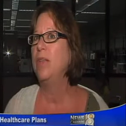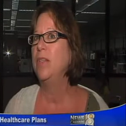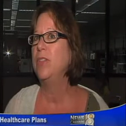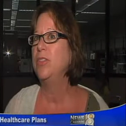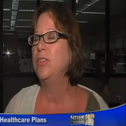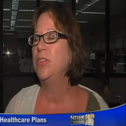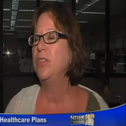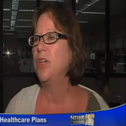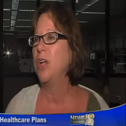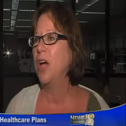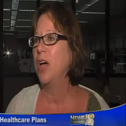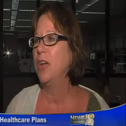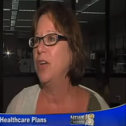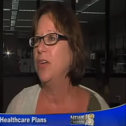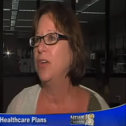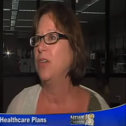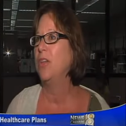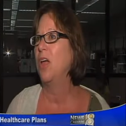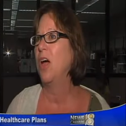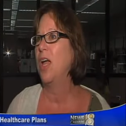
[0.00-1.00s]
this is an
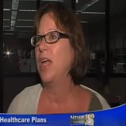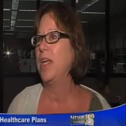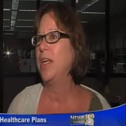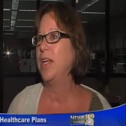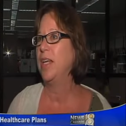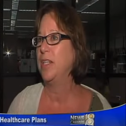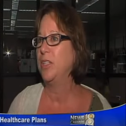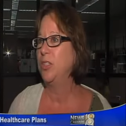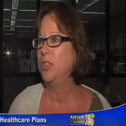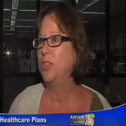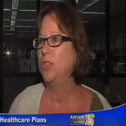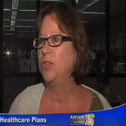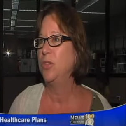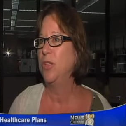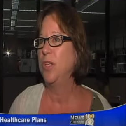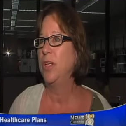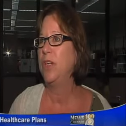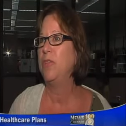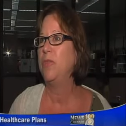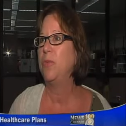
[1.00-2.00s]
underlying issue
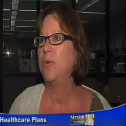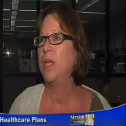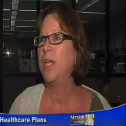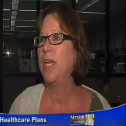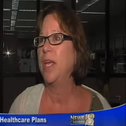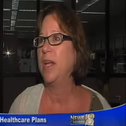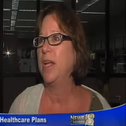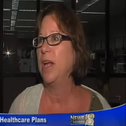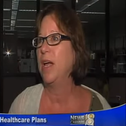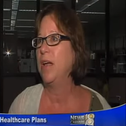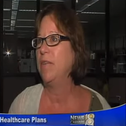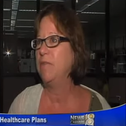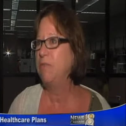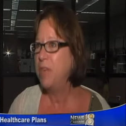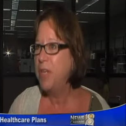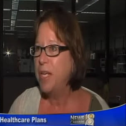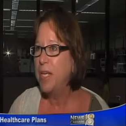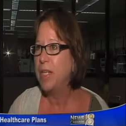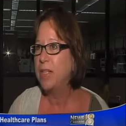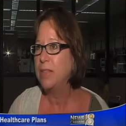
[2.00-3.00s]
that if we get
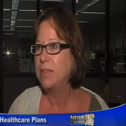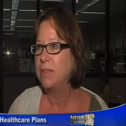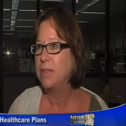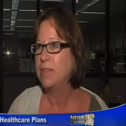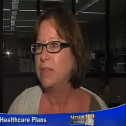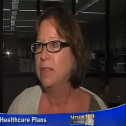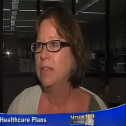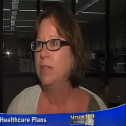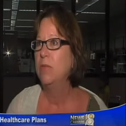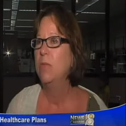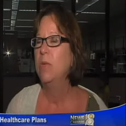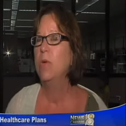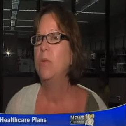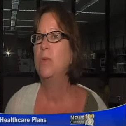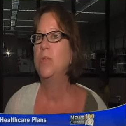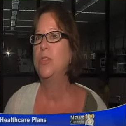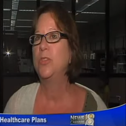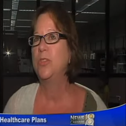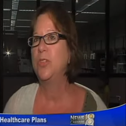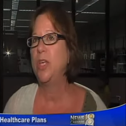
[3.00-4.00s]
fixed, we
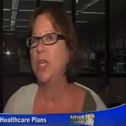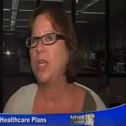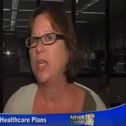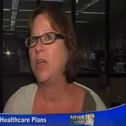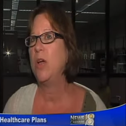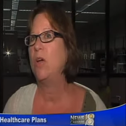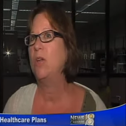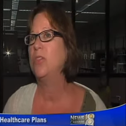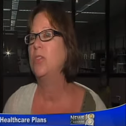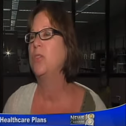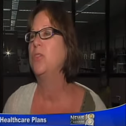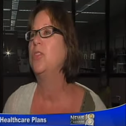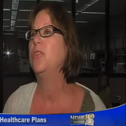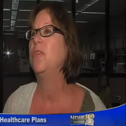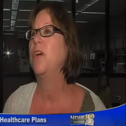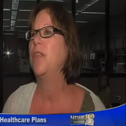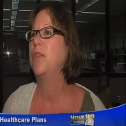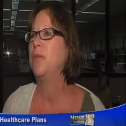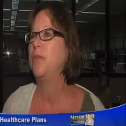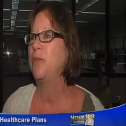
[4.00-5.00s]
will see all sorts
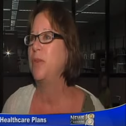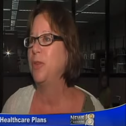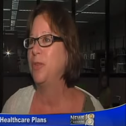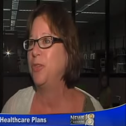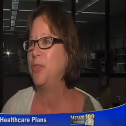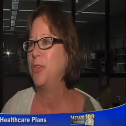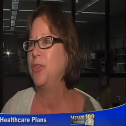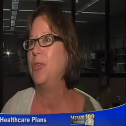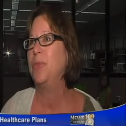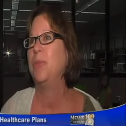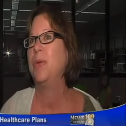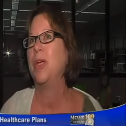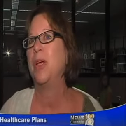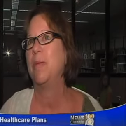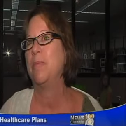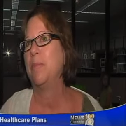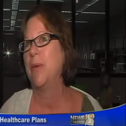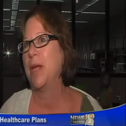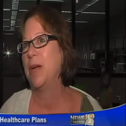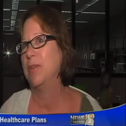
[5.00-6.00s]
of other things start to
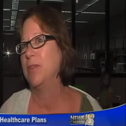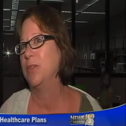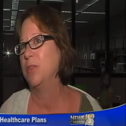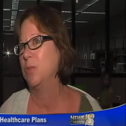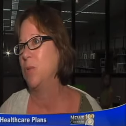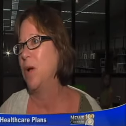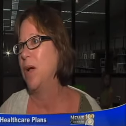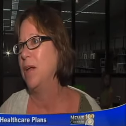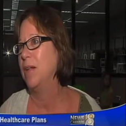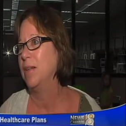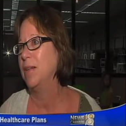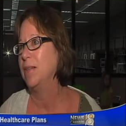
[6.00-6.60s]
become better as well.